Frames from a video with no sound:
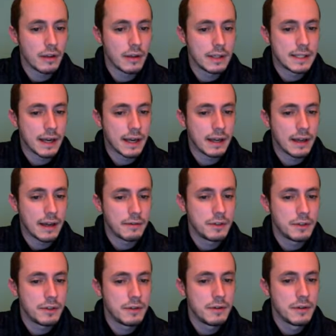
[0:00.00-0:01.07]
Attacking
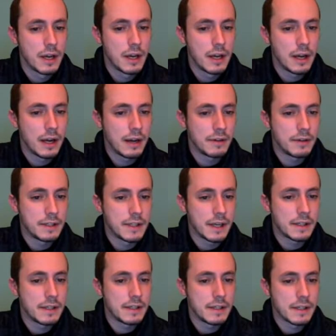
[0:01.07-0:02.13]
f2, and if I take
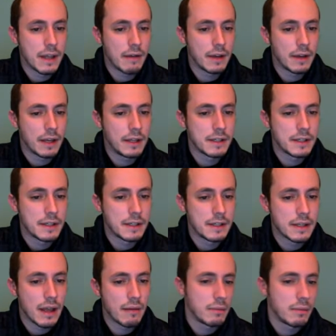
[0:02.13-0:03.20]
c7, king
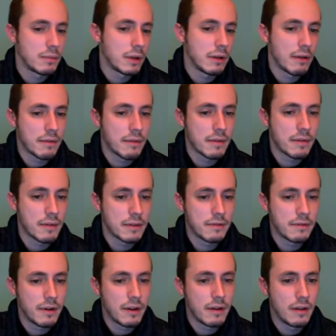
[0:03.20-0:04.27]
c7, well, everything is
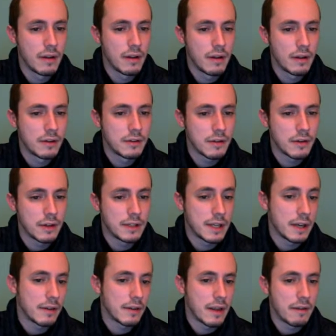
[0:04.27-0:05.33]
fine. So I take
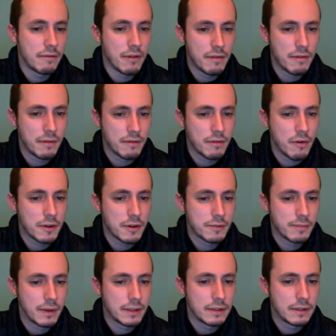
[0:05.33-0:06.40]
on a5, of course,
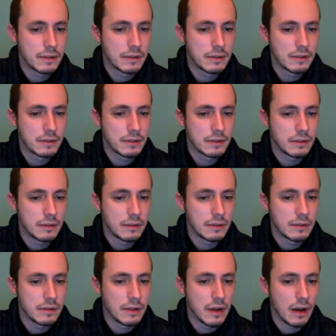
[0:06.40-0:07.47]
but
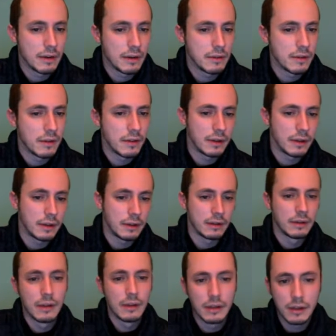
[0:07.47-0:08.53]
yeah, I don't think
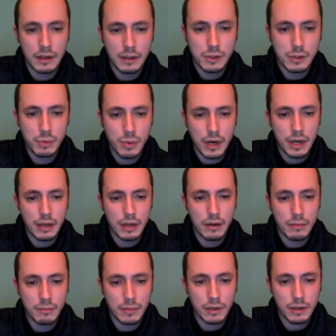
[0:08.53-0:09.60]
it's winning,
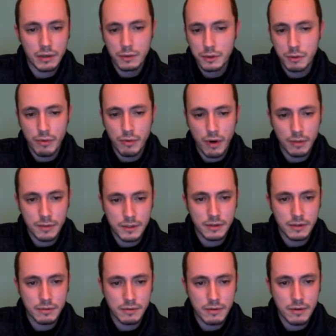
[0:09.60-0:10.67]
but also promising,
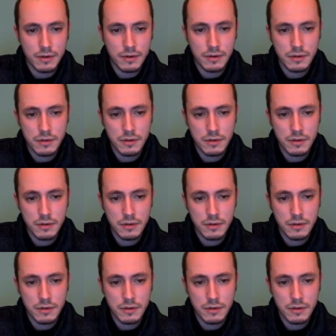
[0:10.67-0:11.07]
of course.